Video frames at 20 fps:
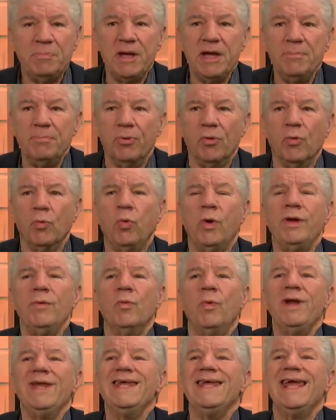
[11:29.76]
people, when,
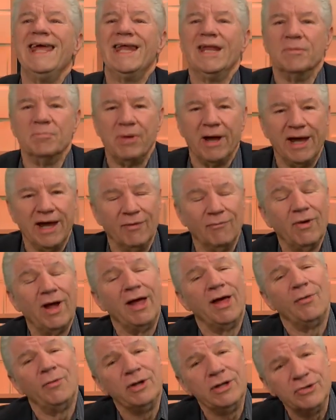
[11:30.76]
when do you get in pain?
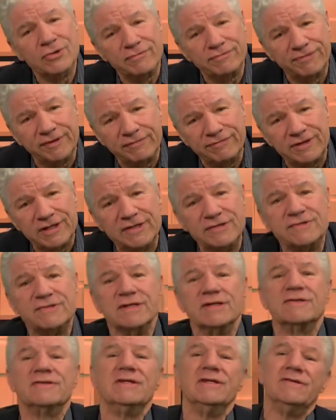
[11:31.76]
Well, when you're fifty,
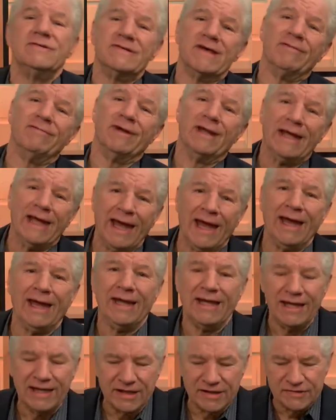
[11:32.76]
sixty, seventy,
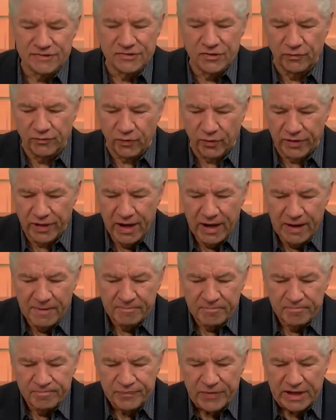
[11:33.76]
eighty, and so forth.
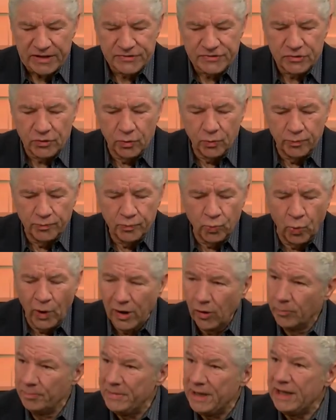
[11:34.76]
And so
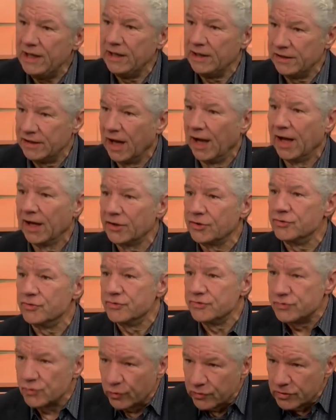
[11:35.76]
well-meaning
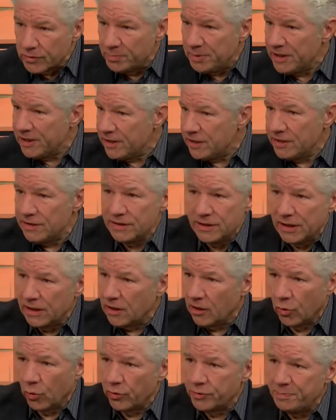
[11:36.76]
doctors, orthoped,
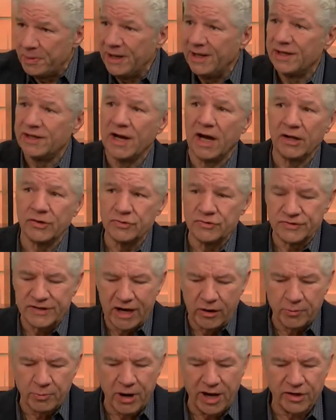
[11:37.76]
uh, orthopedic doctors,
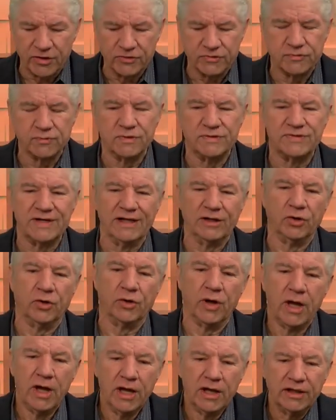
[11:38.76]
chiropractors would say,
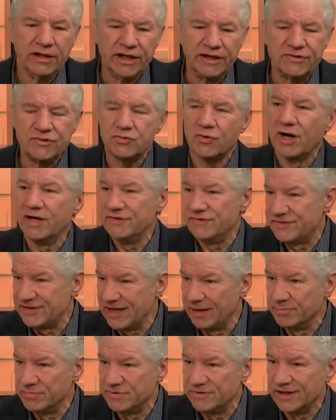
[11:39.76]
look, let's try
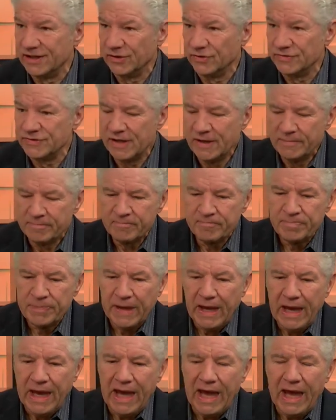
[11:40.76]
stem cells.
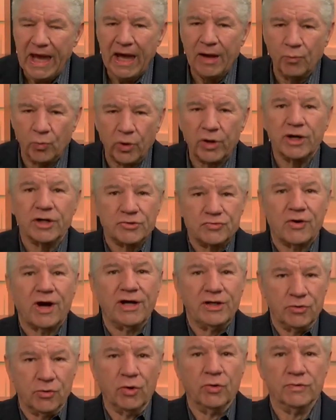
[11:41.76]
And we're going to try
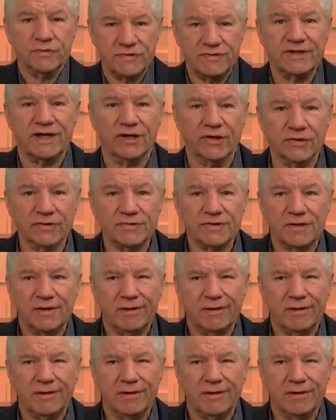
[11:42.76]
your own cell.